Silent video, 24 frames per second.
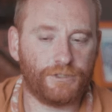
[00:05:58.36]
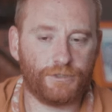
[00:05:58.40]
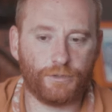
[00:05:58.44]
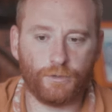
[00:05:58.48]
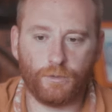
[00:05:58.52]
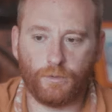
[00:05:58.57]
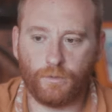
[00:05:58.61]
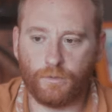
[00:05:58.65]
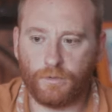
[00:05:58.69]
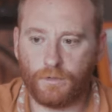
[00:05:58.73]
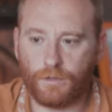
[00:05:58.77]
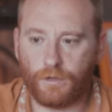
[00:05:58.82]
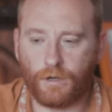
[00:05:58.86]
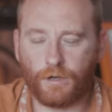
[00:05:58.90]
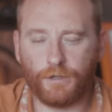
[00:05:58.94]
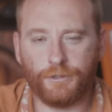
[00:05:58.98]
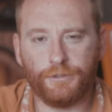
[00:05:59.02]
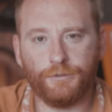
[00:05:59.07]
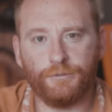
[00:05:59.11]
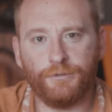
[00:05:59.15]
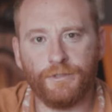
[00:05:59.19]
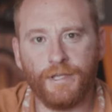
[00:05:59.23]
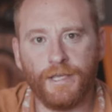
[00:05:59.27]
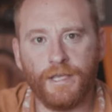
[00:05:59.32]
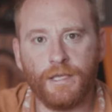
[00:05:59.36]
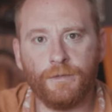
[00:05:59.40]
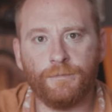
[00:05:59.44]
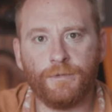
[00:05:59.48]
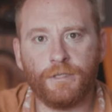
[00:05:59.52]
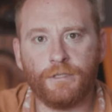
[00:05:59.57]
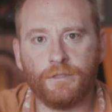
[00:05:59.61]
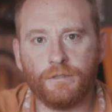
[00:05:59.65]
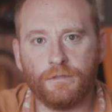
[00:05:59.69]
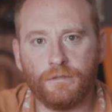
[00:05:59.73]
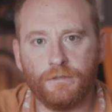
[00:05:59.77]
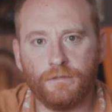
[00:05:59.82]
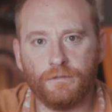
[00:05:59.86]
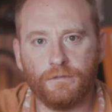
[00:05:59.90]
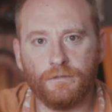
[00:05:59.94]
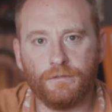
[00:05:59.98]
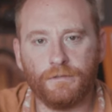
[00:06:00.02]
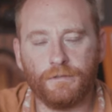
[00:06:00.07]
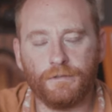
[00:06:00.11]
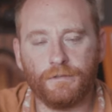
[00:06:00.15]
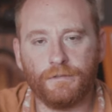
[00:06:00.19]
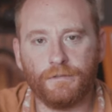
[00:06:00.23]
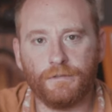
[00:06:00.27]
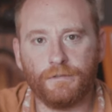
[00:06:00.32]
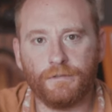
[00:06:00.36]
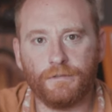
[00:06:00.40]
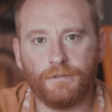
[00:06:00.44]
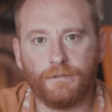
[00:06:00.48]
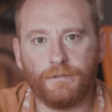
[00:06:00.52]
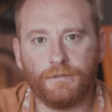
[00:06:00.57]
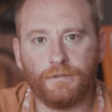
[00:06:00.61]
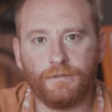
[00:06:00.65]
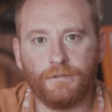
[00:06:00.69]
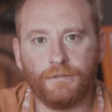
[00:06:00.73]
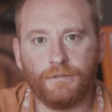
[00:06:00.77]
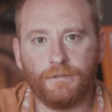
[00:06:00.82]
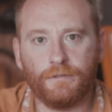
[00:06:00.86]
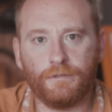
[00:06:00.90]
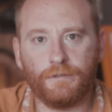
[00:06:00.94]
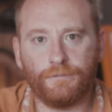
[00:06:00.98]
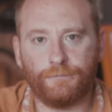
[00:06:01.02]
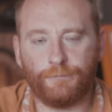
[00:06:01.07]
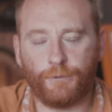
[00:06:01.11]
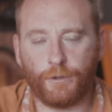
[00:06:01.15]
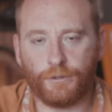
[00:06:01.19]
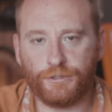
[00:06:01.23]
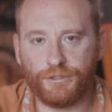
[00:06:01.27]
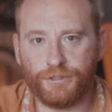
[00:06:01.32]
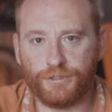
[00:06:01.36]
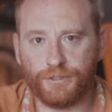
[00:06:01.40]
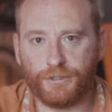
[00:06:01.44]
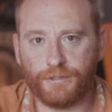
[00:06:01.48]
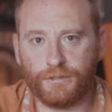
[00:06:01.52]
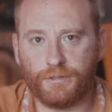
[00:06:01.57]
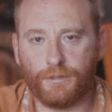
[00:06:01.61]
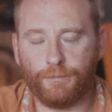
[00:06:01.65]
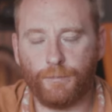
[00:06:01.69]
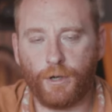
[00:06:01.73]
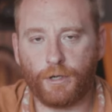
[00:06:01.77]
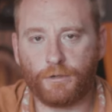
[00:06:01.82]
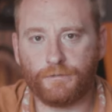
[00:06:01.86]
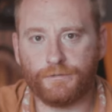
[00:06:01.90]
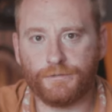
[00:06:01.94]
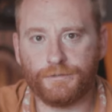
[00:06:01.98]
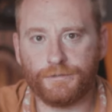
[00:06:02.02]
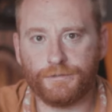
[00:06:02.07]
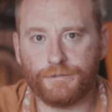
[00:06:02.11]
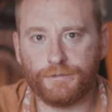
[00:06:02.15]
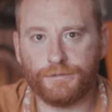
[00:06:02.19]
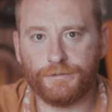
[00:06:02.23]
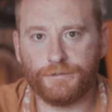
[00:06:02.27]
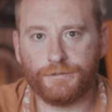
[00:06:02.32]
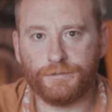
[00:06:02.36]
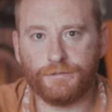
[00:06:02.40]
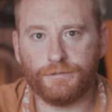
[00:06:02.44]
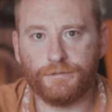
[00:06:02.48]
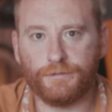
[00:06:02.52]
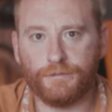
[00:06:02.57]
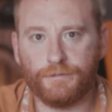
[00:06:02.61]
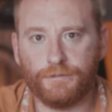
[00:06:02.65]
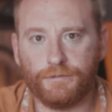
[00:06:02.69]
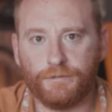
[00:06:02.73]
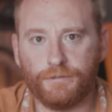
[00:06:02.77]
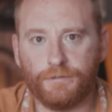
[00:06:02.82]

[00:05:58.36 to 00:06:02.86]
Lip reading: So, are you naming the functioning democracies